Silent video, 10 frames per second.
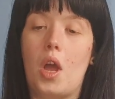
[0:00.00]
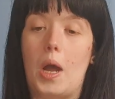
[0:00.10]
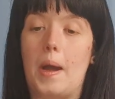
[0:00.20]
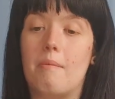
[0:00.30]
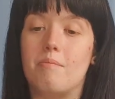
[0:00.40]

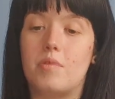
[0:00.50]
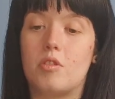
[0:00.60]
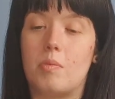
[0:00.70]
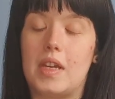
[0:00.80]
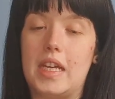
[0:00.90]

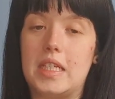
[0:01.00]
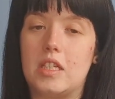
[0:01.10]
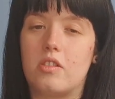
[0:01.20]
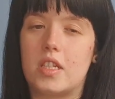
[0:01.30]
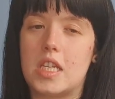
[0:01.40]
So it is
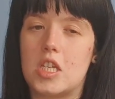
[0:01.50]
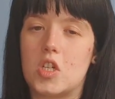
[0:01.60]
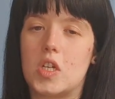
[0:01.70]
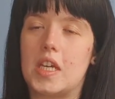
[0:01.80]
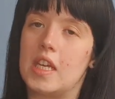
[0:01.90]
interesting
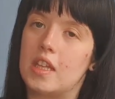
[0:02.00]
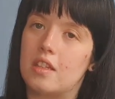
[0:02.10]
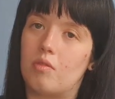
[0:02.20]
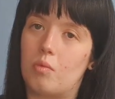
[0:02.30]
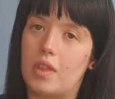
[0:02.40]
to
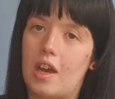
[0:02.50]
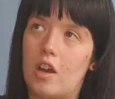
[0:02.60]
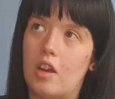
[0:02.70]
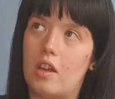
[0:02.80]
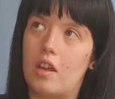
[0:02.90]
note
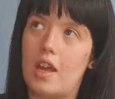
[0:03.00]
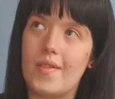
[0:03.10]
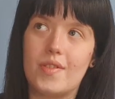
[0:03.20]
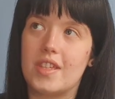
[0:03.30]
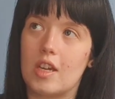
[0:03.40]
that
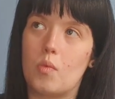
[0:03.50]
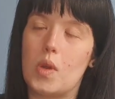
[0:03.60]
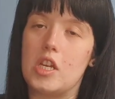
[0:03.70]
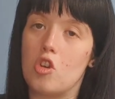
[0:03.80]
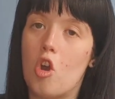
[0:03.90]
everything
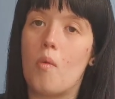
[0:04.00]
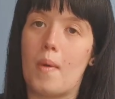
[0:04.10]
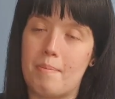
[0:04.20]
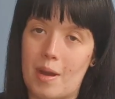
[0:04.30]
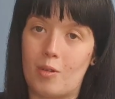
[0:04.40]
we know
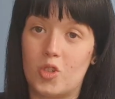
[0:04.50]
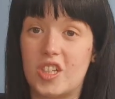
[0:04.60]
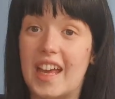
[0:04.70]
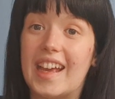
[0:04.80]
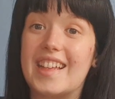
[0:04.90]
about
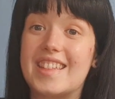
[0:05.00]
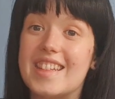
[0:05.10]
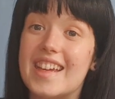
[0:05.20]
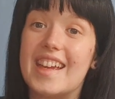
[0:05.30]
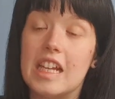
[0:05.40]
genetics
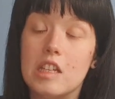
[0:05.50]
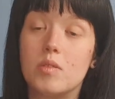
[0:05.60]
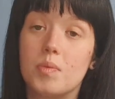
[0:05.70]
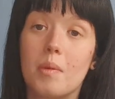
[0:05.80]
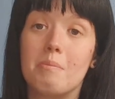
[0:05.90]
today
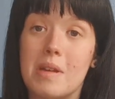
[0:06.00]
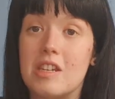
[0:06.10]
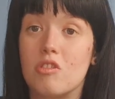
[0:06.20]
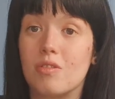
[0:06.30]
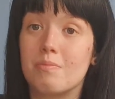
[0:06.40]
is from
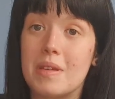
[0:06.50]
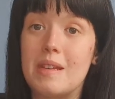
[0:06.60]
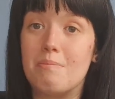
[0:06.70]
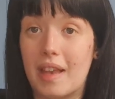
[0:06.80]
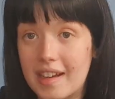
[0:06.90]
Mendel's
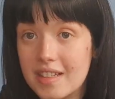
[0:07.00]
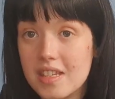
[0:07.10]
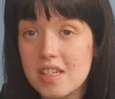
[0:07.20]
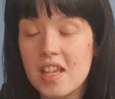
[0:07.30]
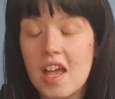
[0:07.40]
pea
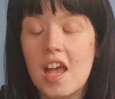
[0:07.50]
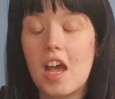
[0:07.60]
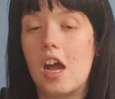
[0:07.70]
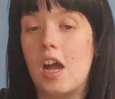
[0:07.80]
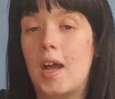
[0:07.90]
plants.
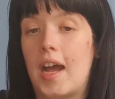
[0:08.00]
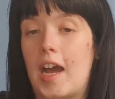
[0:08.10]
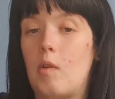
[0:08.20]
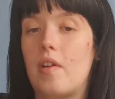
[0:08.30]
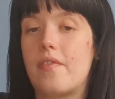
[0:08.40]

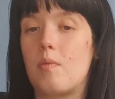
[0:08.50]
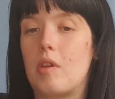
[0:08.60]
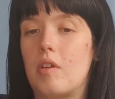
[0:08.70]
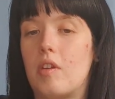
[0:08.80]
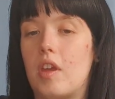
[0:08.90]
However,
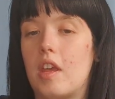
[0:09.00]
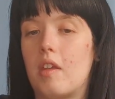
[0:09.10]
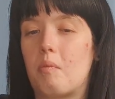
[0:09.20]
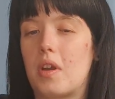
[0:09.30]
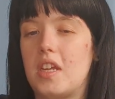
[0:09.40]
when
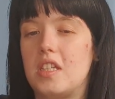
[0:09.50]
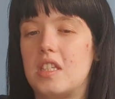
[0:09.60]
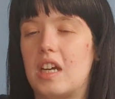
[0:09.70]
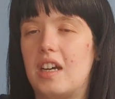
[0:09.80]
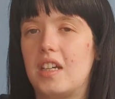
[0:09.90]
he
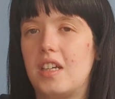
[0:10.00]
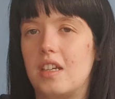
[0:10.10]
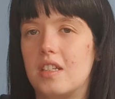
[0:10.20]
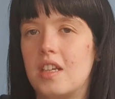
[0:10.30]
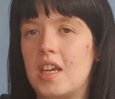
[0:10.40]

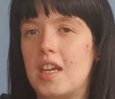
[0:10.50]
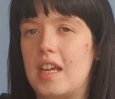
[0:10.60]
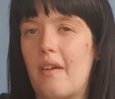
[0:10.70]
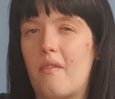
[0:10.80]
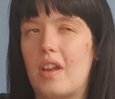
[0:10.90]
died,
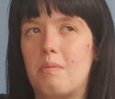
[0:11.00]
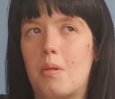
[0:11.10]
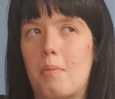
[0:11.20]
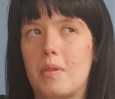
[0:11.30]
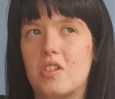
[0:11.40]
he never really
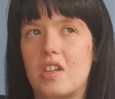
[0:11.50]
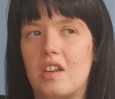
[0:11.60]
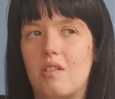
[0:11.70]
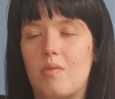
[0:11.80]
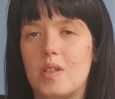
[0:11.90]
published
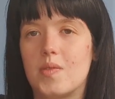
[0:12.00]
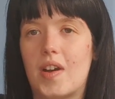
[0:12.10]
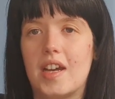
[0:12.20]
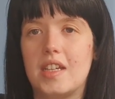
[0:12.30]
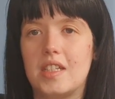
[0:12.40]
any of his
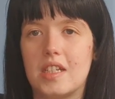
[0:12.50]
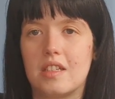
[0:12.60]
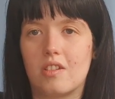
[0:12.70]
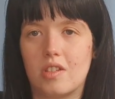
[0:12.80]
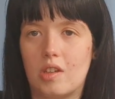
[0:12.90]

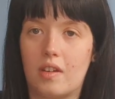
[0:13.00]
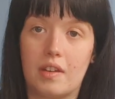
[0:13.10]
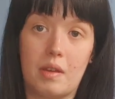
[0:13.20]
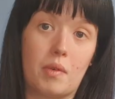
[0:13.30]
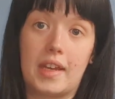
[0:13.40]
findings because
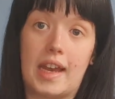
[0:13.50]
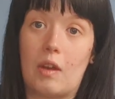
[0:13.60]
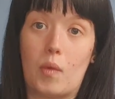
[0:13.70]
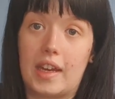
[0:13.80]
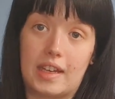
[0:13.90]
it
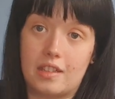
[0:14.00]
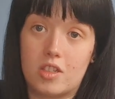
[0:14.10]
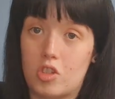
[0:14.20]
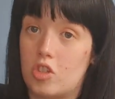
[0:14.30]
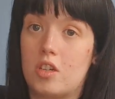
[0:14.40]
kind of went
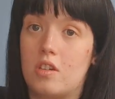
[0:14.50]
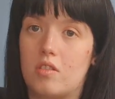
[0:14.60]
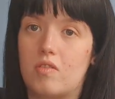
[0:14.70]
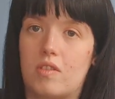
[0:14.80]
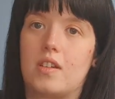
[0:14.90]
against the
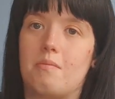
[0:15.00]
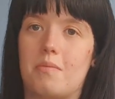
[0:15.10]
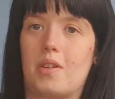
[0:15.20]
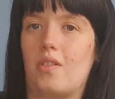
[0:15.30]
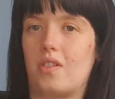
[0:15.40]
church,
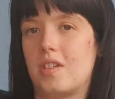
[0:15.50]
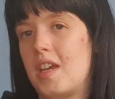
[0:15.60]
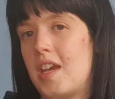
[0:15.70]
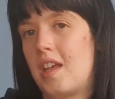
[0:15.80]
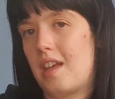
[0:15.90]
right? Because
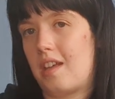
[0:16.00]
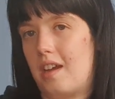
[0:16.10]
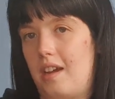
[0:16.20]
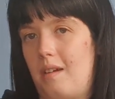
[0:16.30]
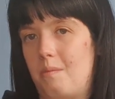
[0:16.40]

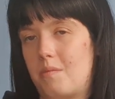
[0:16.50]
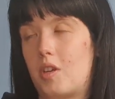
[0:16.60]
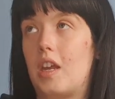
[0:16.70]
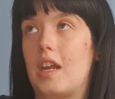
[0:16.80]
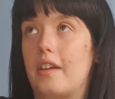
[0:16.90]

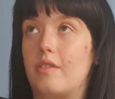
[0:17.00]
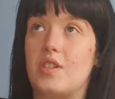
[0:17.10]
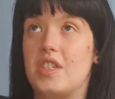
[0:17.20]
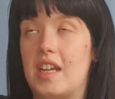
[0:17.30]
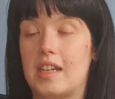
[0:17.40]
in
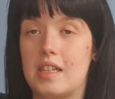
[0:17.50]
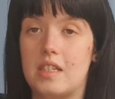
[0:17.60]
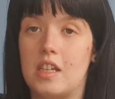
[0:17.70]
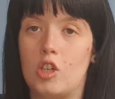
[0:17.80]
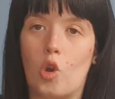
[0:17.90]

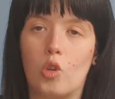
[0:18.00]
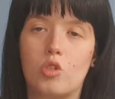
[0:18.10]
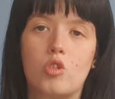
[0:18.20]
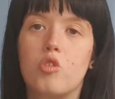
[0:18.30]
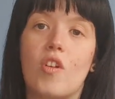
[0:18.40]
Christianity,
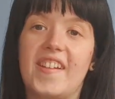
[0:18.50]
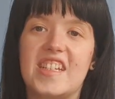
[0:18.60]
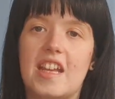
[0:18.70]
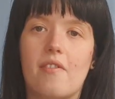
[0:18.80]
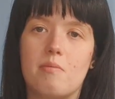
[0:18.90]
God
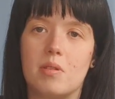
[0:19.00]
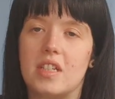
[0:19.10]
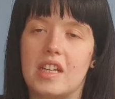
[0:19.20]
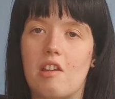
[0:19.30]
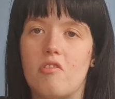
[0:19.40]
created
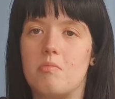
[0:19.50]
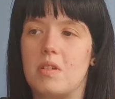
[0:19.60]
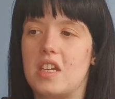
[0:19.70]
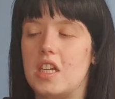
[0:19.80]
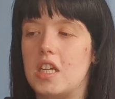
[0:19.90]
everybody, and
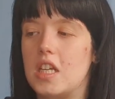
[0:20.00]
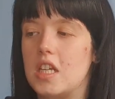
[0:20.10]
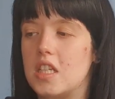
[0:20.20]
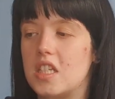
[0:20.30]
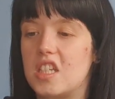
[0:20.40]

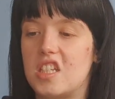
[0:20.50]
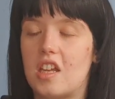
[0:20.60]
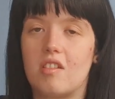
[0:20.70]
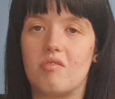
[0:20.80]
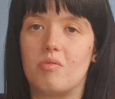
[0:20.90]
everybody is a
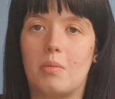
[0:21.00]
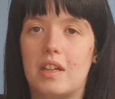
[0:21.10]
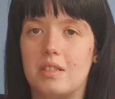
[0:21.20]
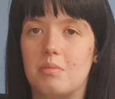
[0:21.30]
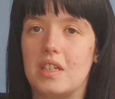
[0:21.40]
descendant from
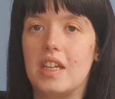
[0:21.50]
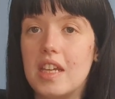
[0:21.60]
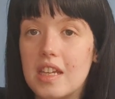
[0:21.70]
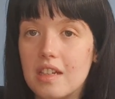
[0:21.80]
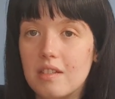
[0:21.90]
Adam and
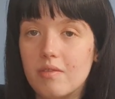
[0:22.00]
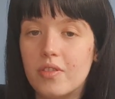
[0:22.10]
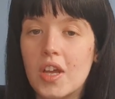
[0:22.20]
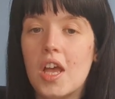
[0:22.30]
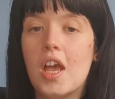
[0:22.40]
Eve.